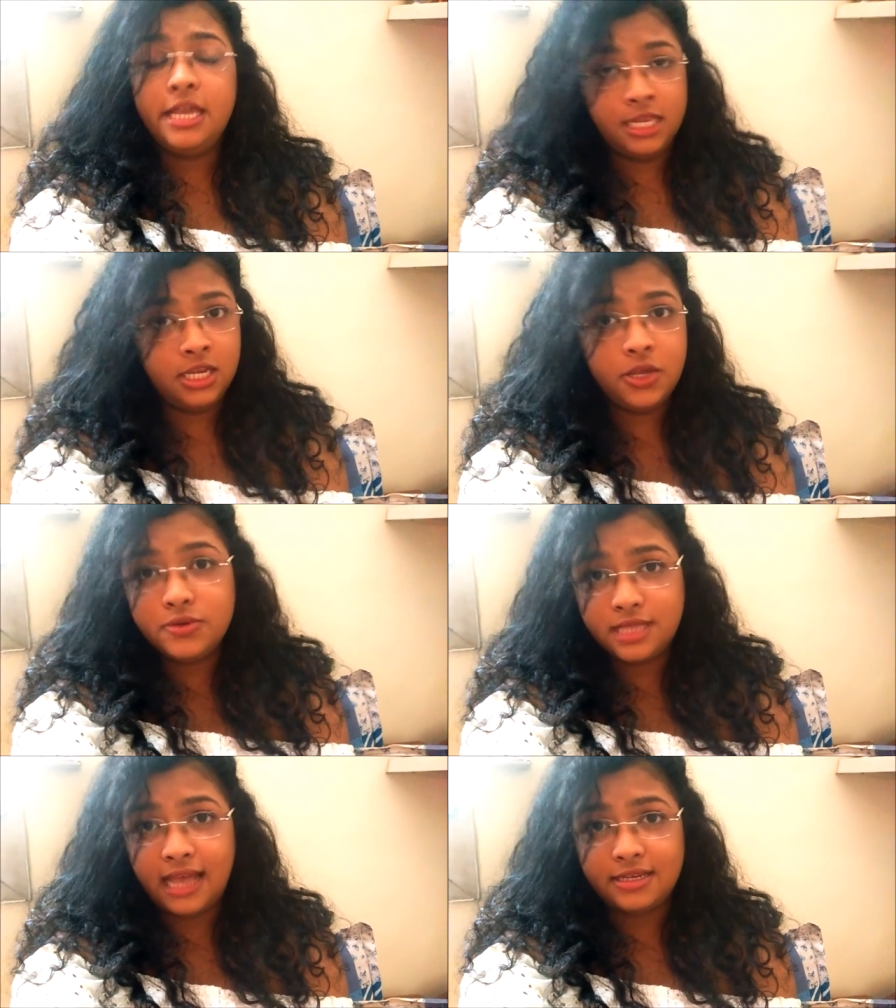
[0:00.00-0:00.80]
He
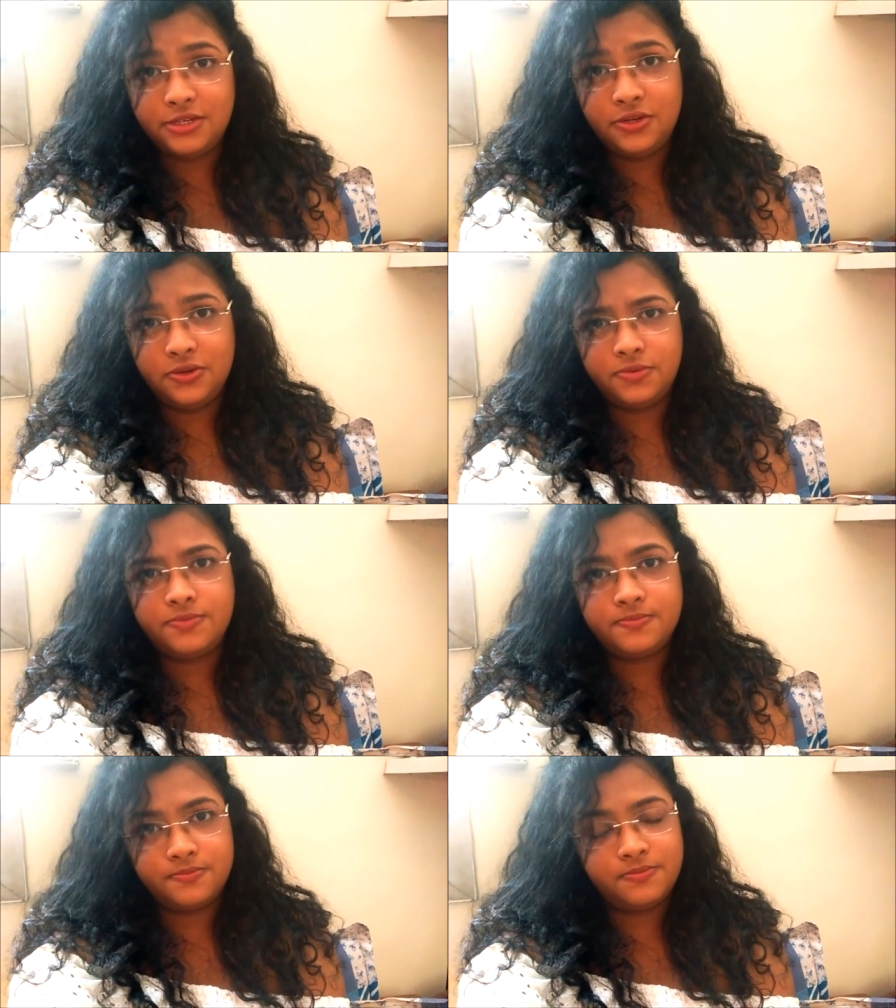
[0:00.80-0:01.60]
knew that, you know,
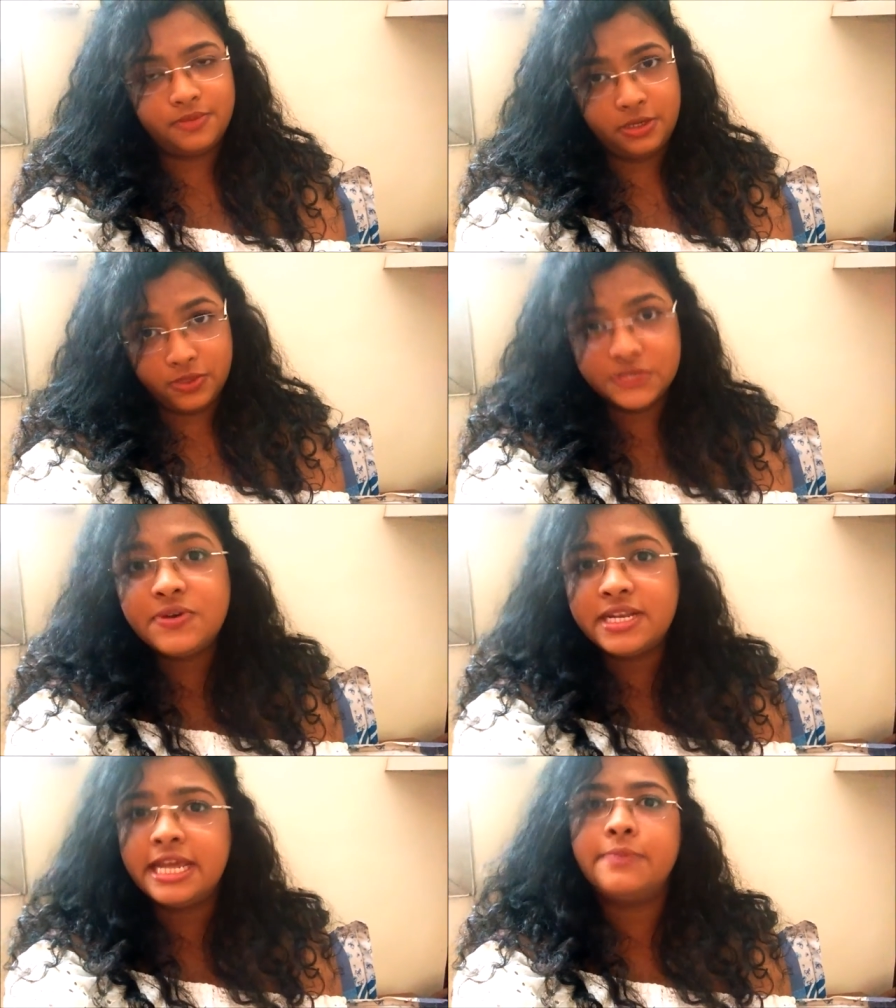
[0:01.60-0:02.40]
it was
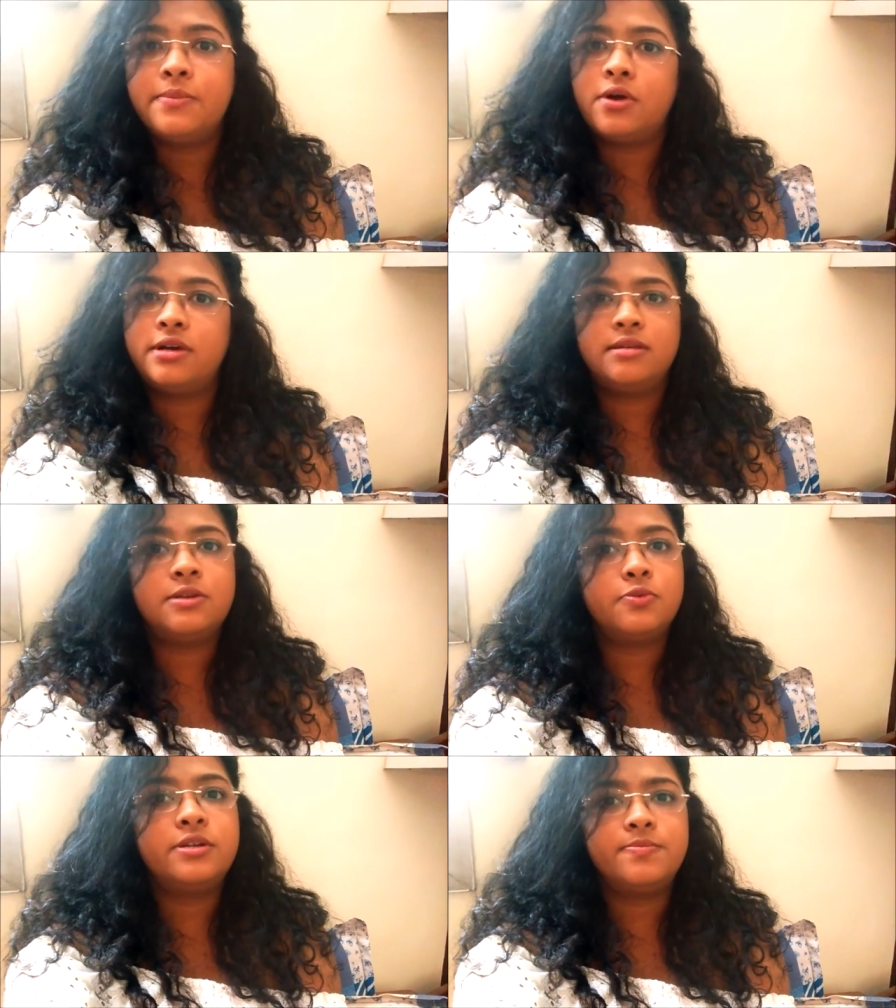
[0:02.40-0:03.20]
for him, or
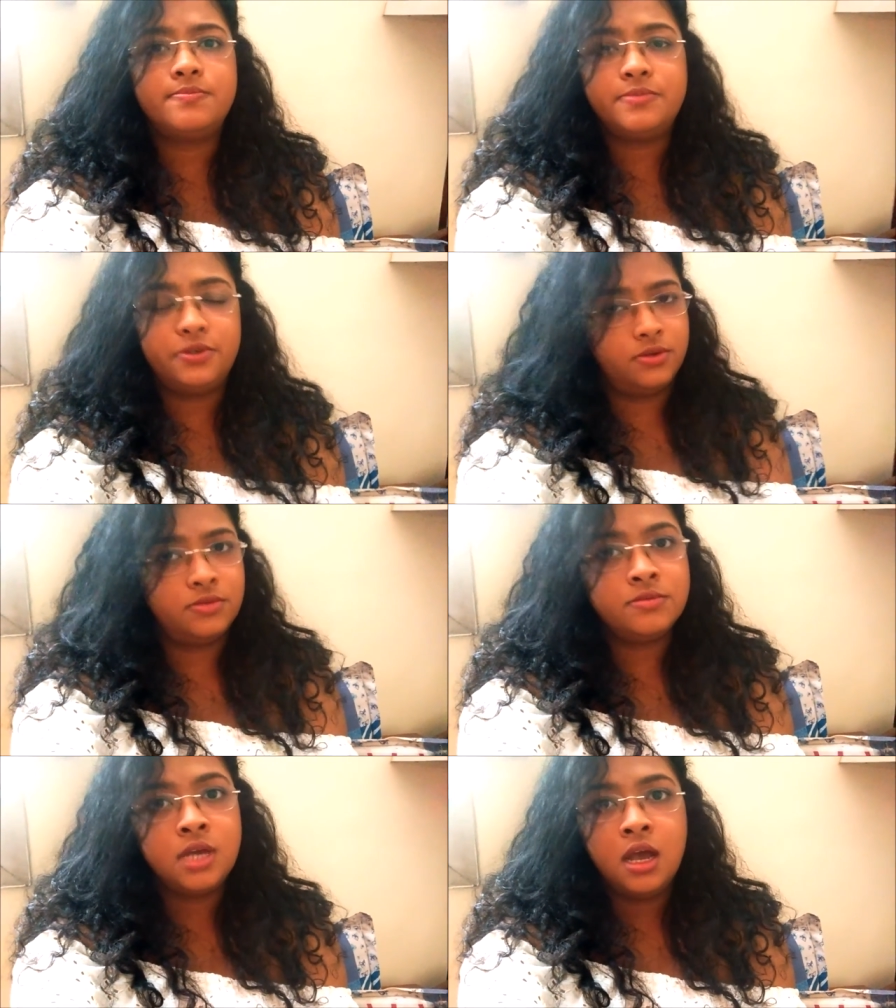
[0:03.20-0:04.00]
it would, you
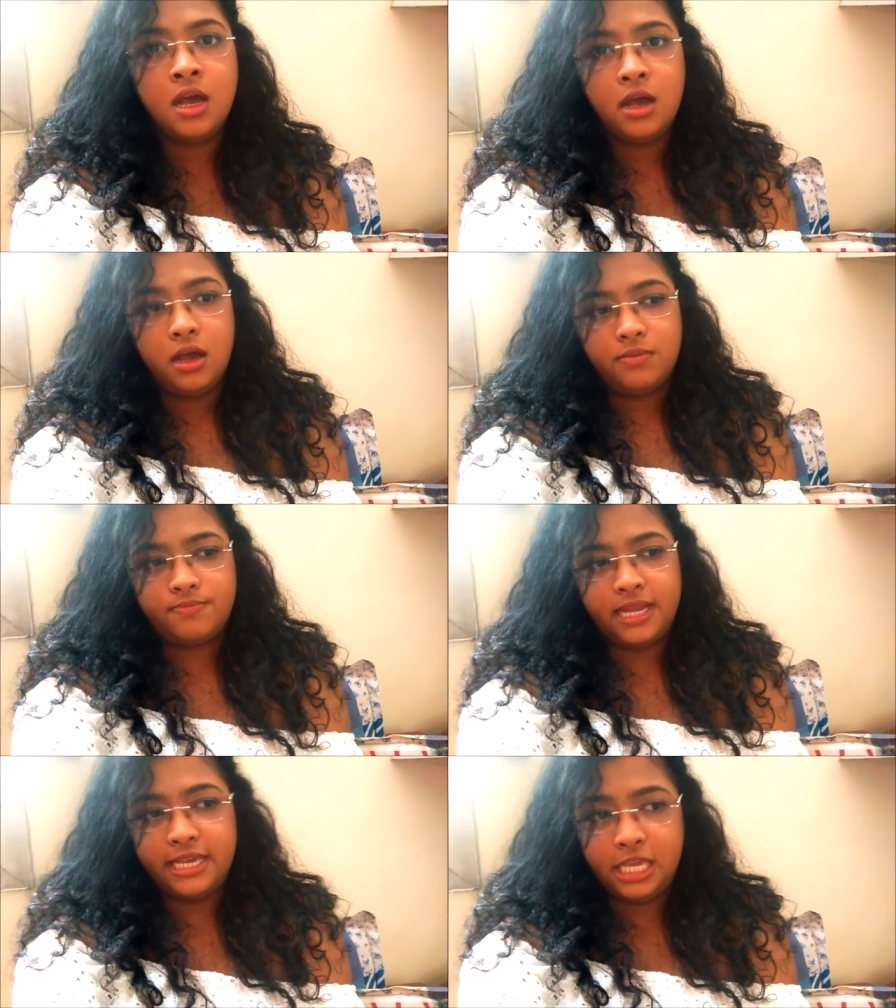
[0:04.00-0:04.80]
know,
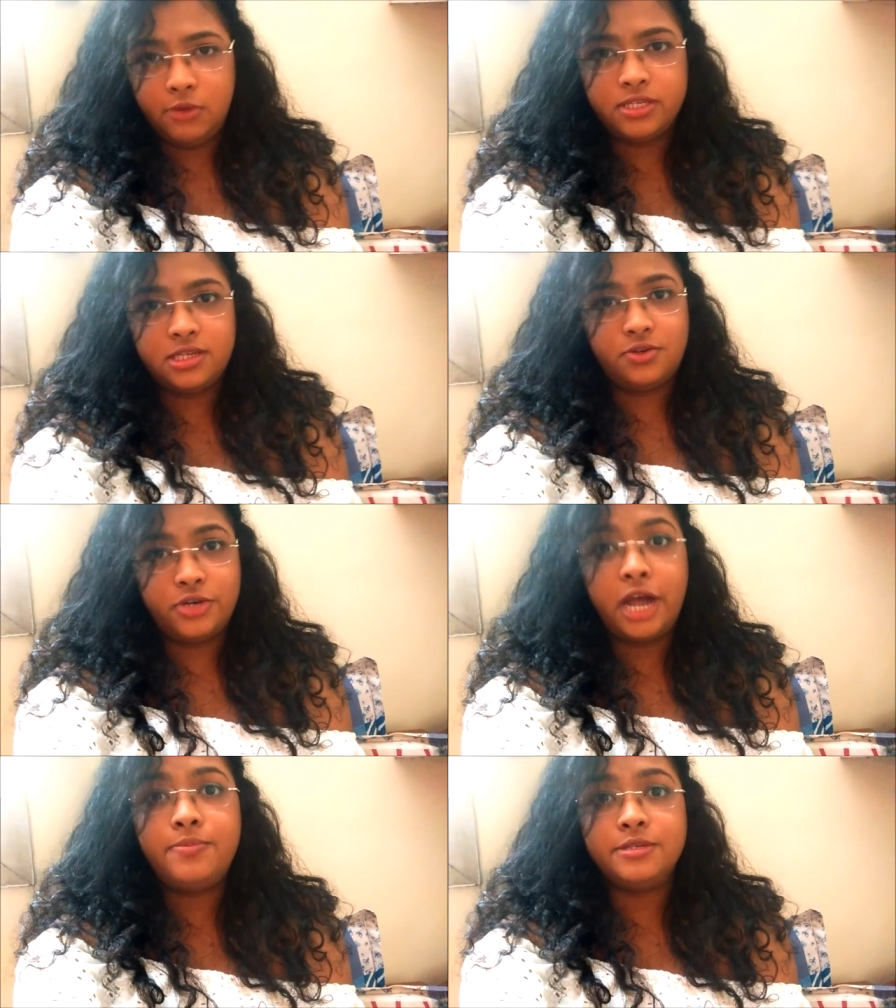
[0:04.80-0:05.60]
like he was in
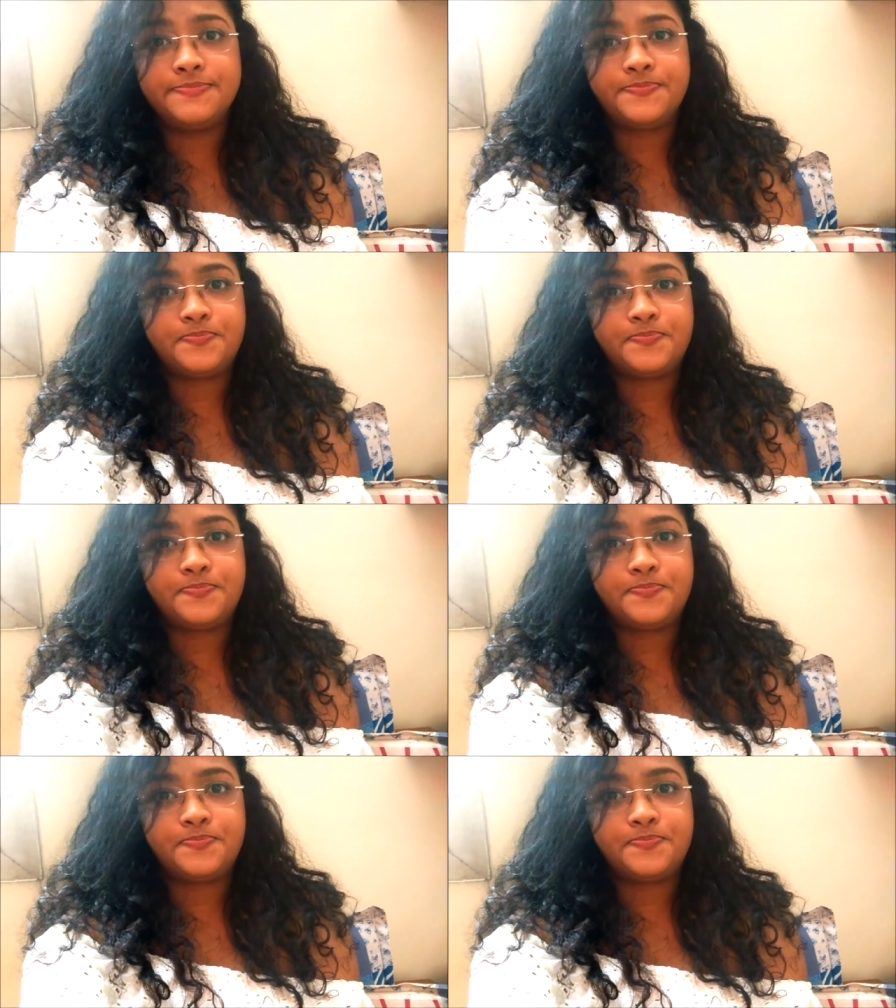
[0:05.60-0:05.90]
trouble.